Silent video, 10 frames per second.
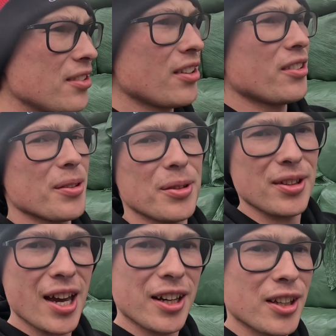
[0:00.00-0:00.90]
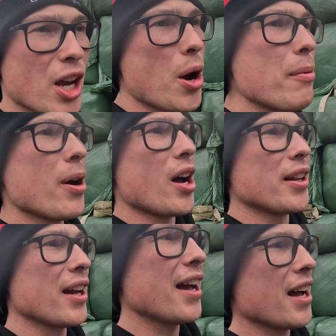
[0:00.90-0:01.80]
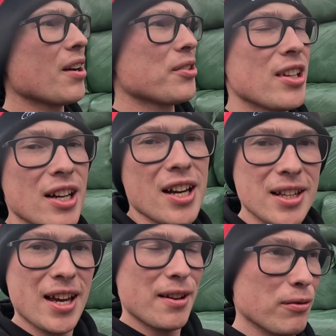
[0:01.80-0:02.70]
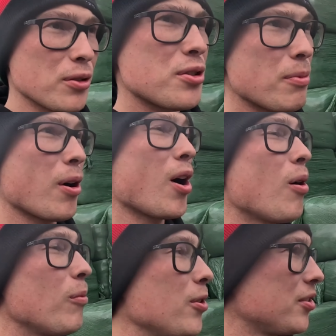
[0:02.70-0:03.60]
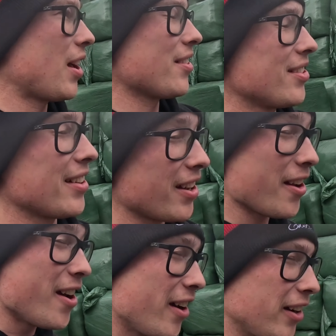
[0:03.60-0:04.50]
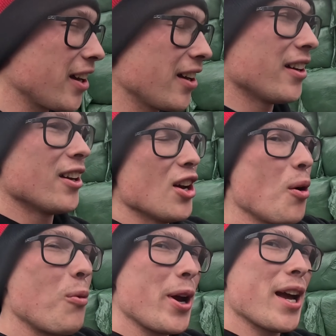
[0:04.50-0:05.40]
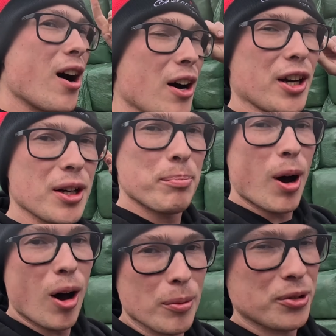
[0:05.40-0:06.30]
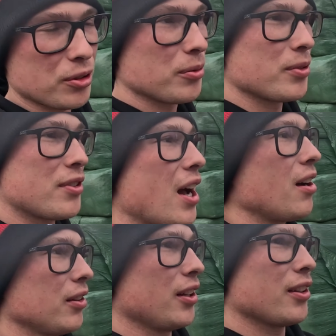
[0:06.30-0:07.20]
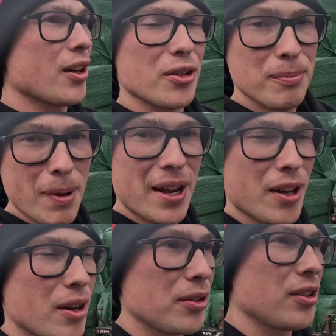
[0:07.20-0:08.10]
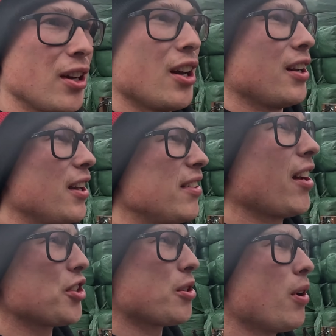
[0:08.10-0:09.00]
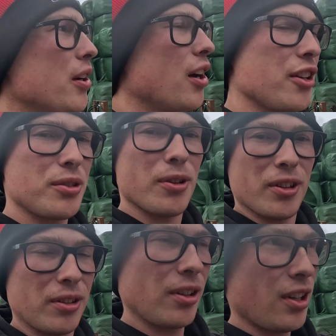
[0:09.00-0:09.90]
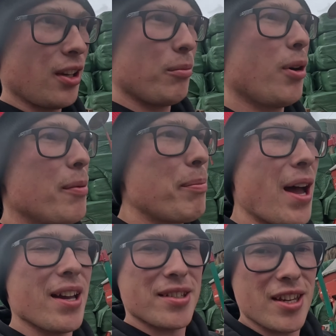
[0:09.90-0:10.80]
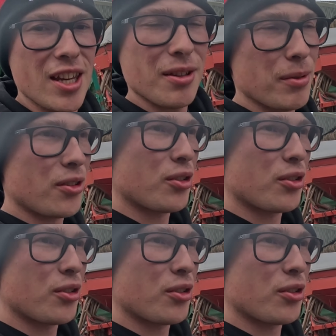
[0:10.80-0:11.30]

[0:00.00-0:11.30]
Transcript: the system, so they're going to go out behind the house. Then from tomorrow onwards, as I said earlier, we are going to pop some down at those meadows. And it's actually quite nice because it's probably better to keep them in